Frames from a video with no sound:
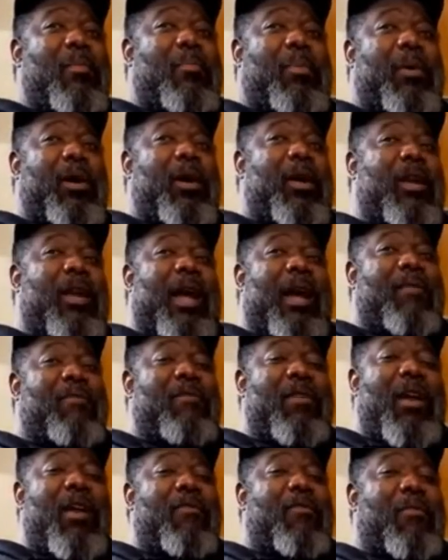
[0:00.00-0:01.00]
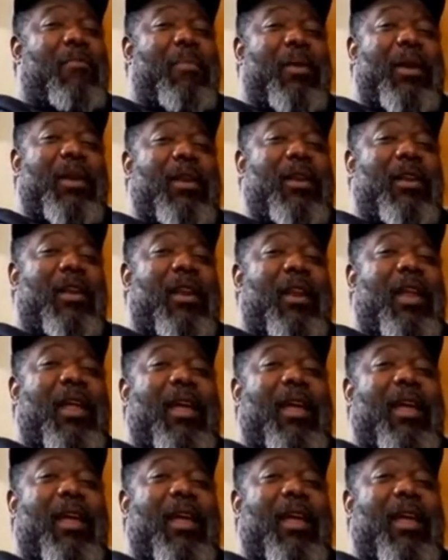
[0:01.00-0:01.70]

But I've never been